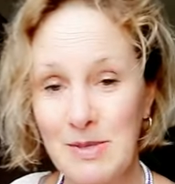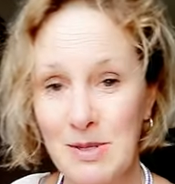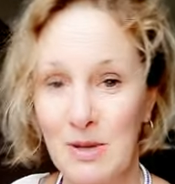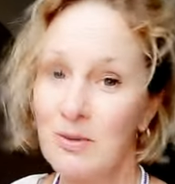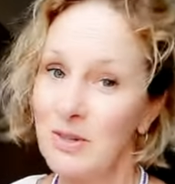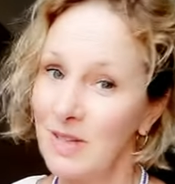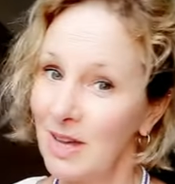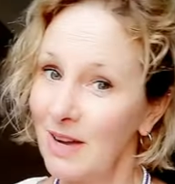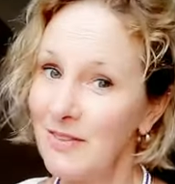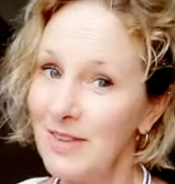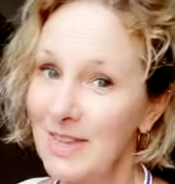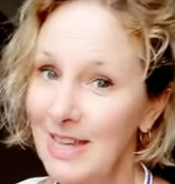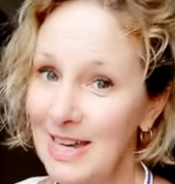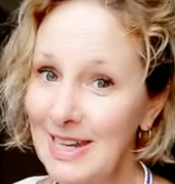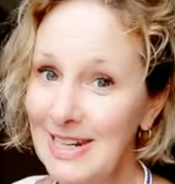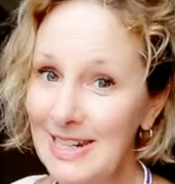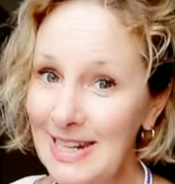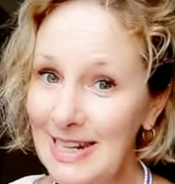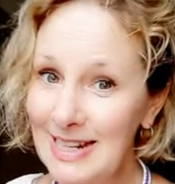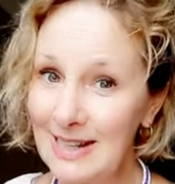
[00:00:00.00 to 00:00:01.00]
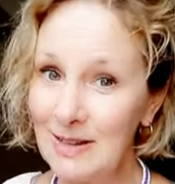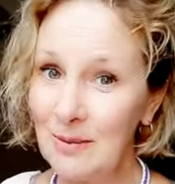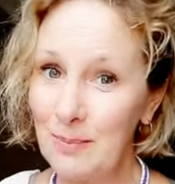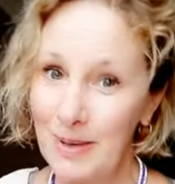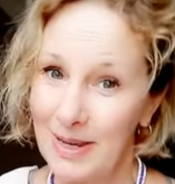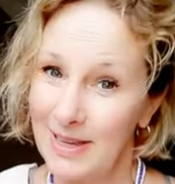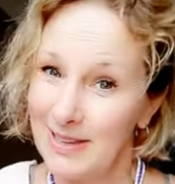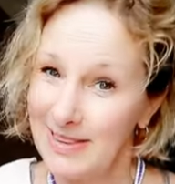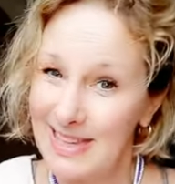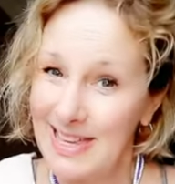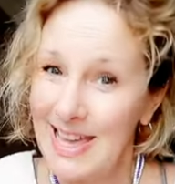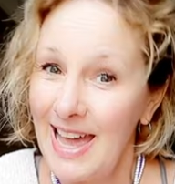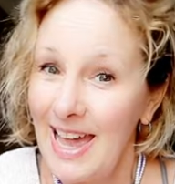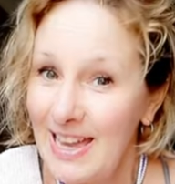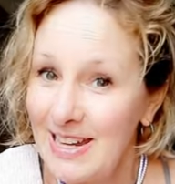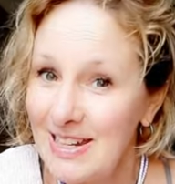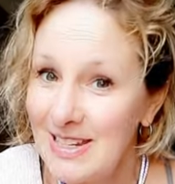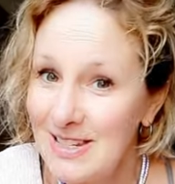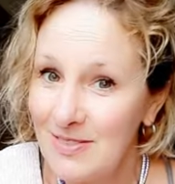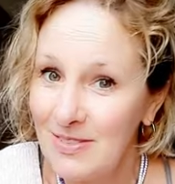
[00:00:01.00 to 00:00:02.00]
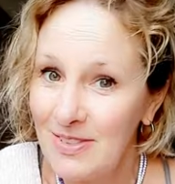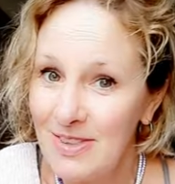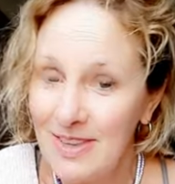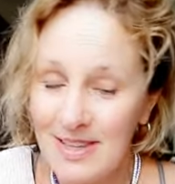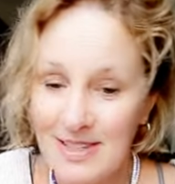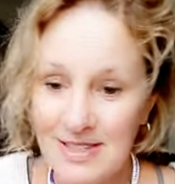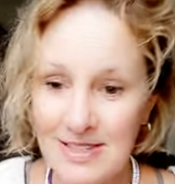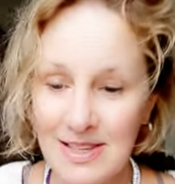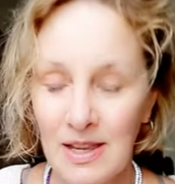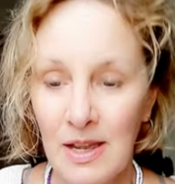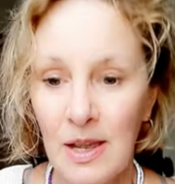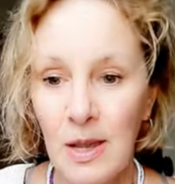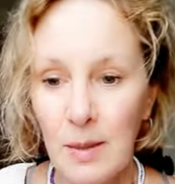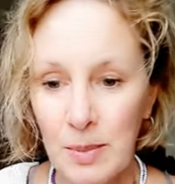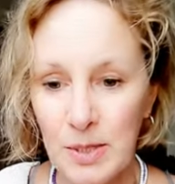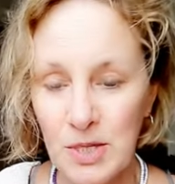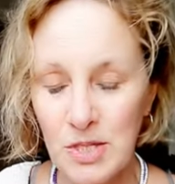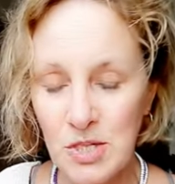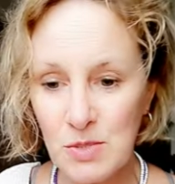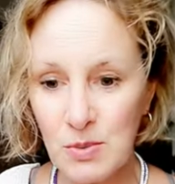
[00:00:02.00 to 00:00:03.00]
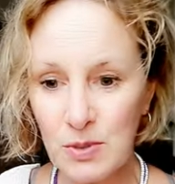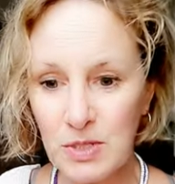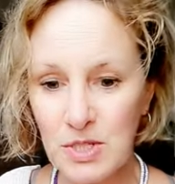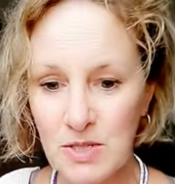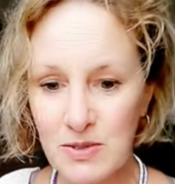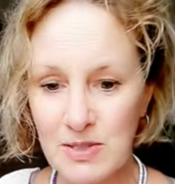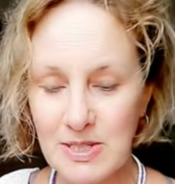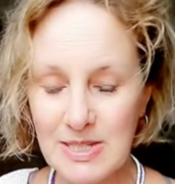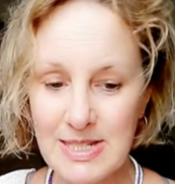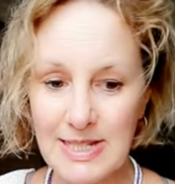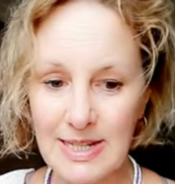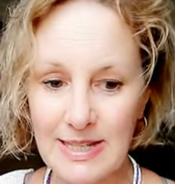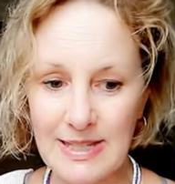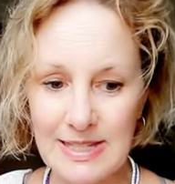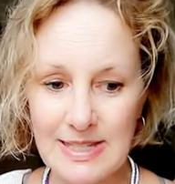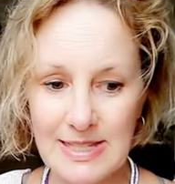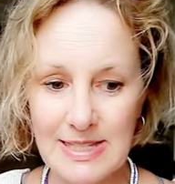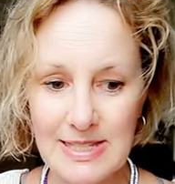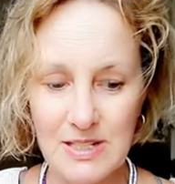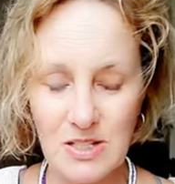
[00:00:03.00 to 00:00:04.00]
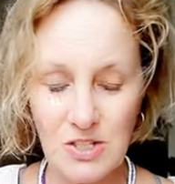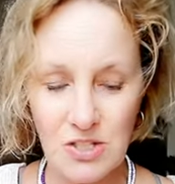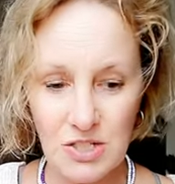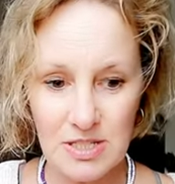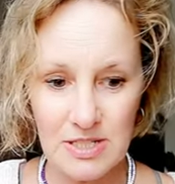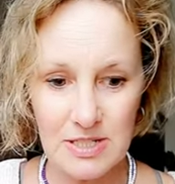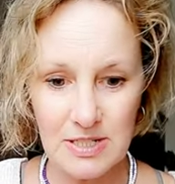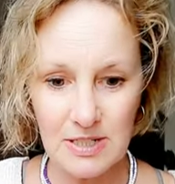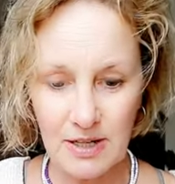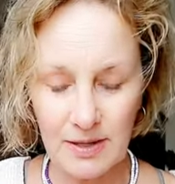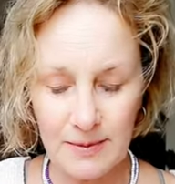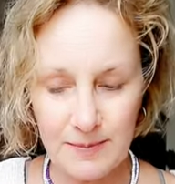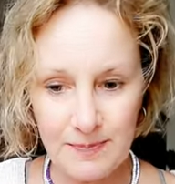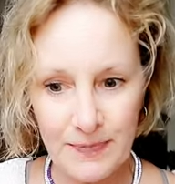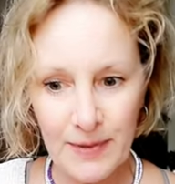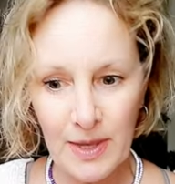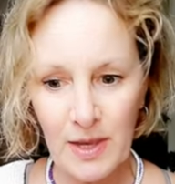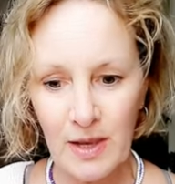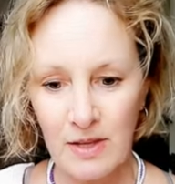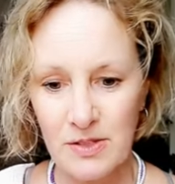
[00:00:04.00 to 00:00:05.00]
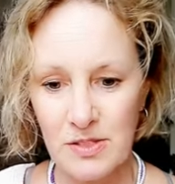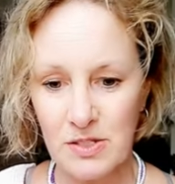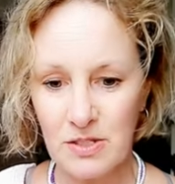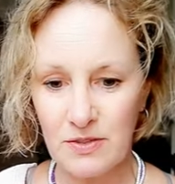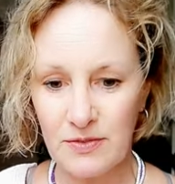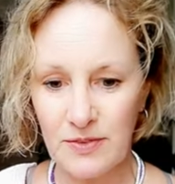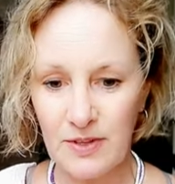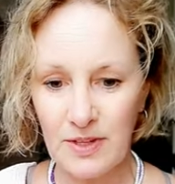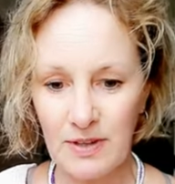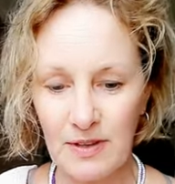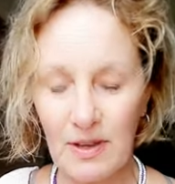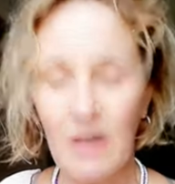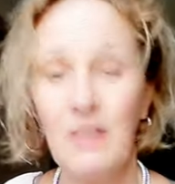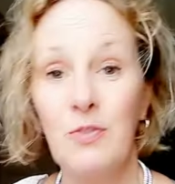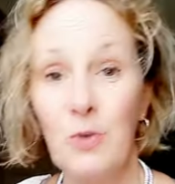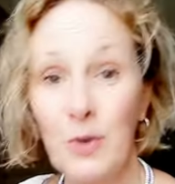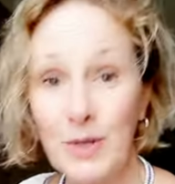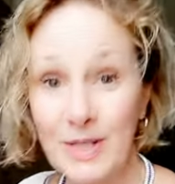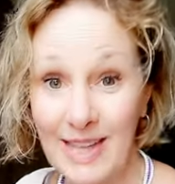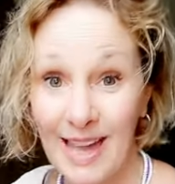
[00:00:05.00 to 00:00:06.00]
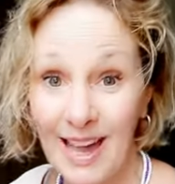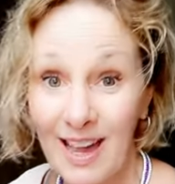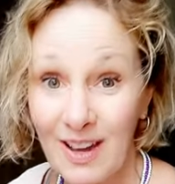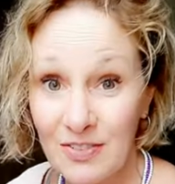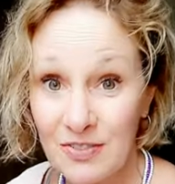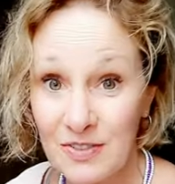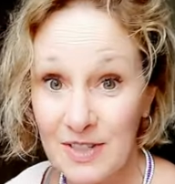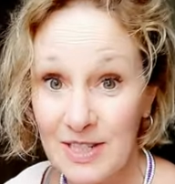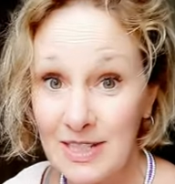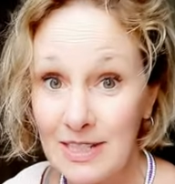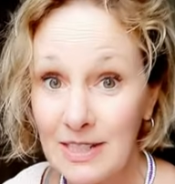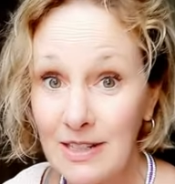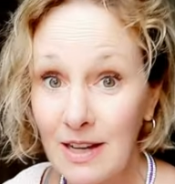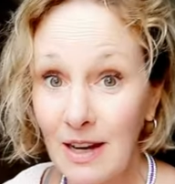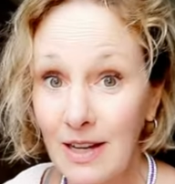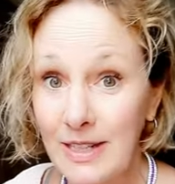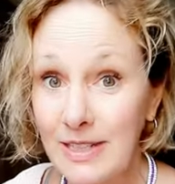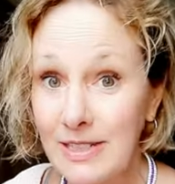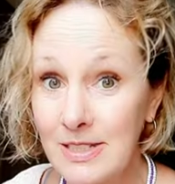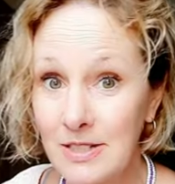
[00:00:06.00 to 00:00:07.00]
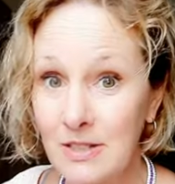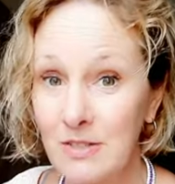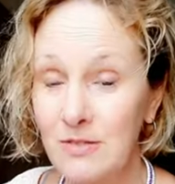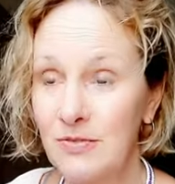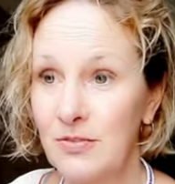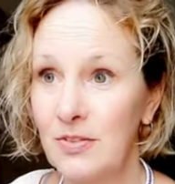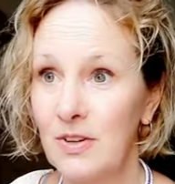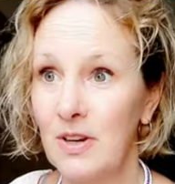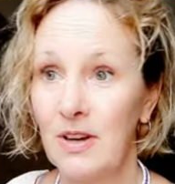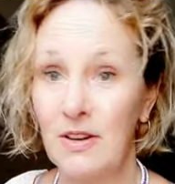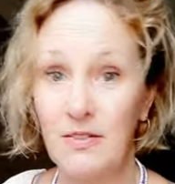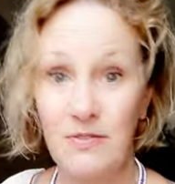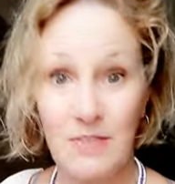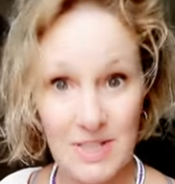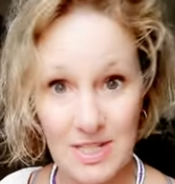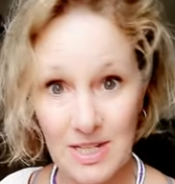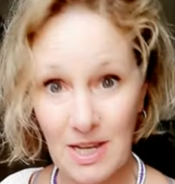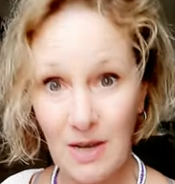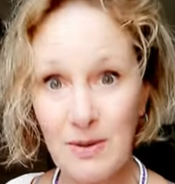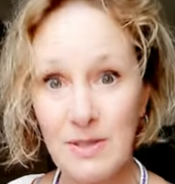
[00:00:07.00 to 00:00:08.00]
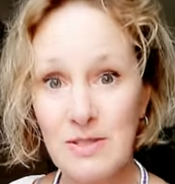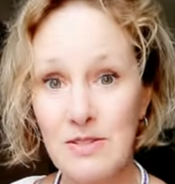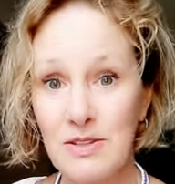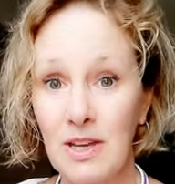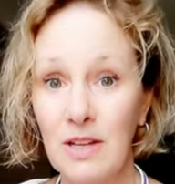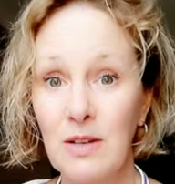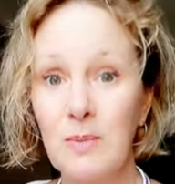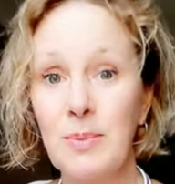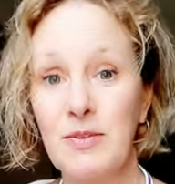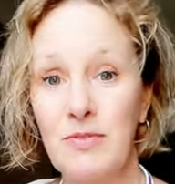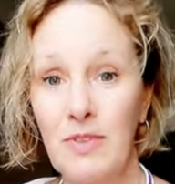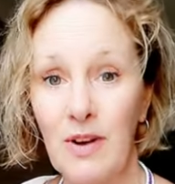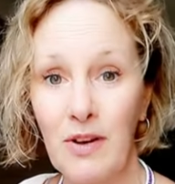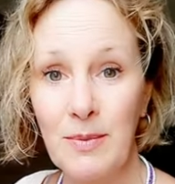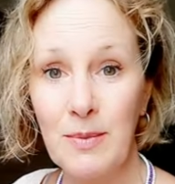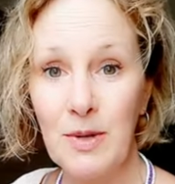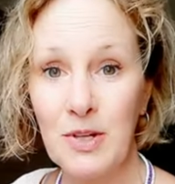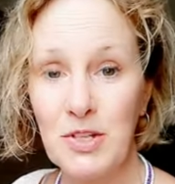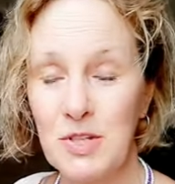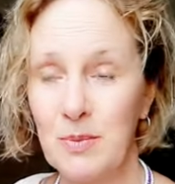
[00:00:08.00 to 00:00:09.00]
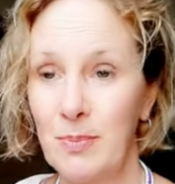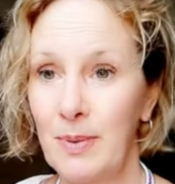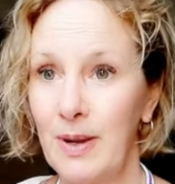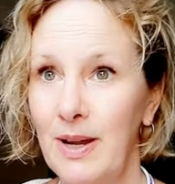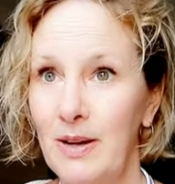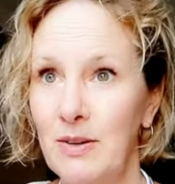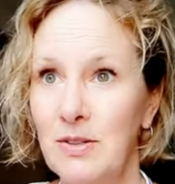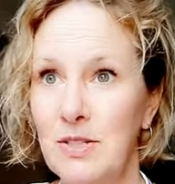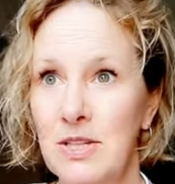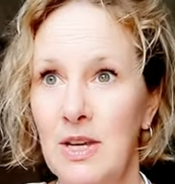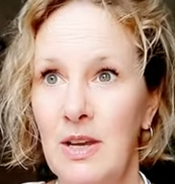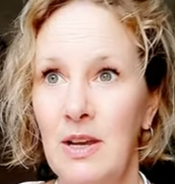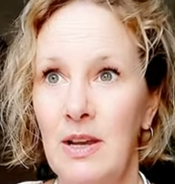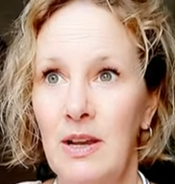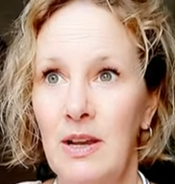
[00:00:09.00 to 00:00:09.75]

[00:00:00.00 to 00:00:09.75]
So I'll cover that in a little bit at the end of this, but I just wanted you to understand this isn't just a sort of a avoid caffeine kind of video. It's going to be very much about